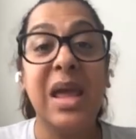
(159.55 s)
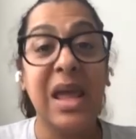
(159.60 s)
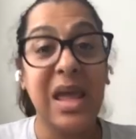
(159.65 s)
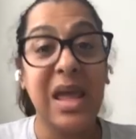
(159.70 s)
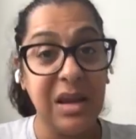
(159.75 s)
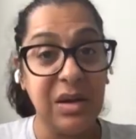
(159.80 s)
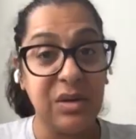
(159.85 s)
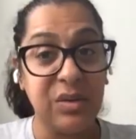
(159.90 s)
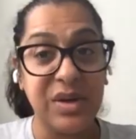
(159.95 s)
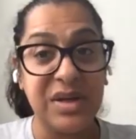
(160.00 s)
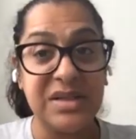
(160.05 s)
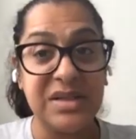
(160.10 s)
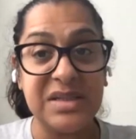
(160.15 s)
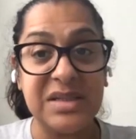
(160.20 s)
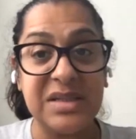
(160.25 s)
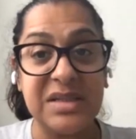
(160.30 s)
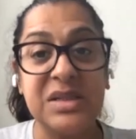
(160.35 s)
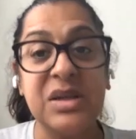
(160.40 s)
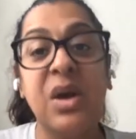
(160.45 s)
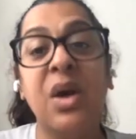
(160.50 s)

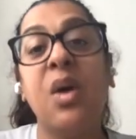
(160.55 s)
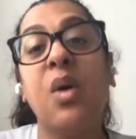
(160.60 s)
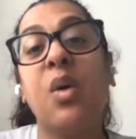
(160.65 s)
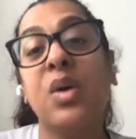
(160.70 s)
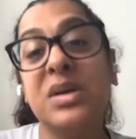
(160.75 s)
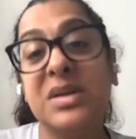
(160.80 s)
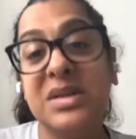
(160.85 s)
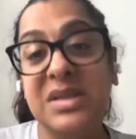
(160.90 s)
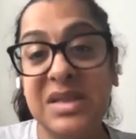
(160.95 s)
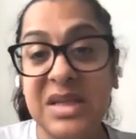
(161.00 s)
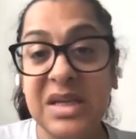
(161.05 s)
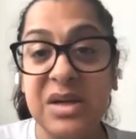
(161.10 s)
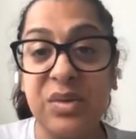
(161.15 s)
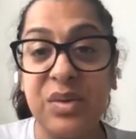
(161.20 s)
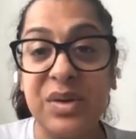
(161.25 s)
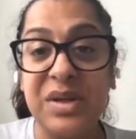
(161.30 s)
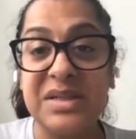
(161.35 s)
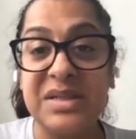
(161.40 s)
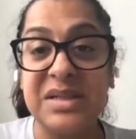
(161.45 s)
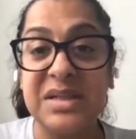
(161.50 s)
increases or
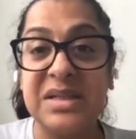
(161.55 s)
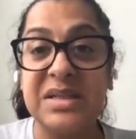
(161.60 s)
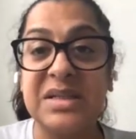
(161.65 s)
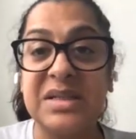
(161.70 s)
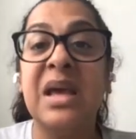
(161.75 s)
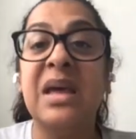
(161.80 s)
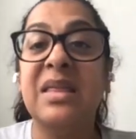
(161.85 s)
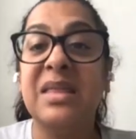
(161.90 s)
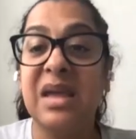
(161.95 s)
decreases